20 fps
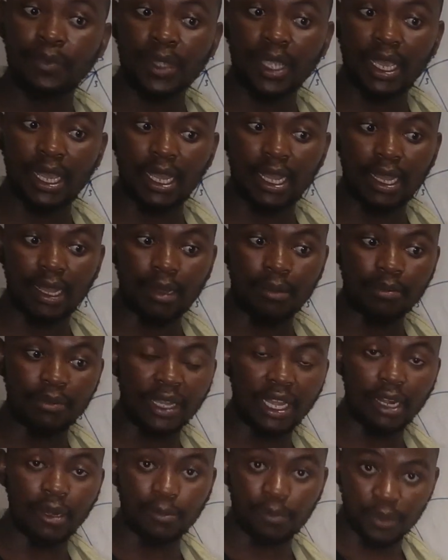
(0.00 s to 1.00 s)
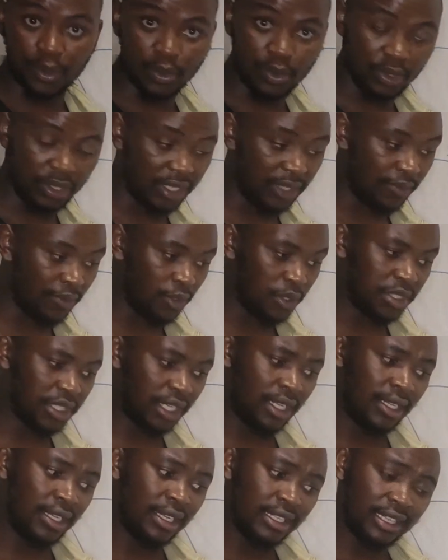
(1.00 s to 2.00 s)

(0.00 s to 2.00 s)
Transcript: help you in the future.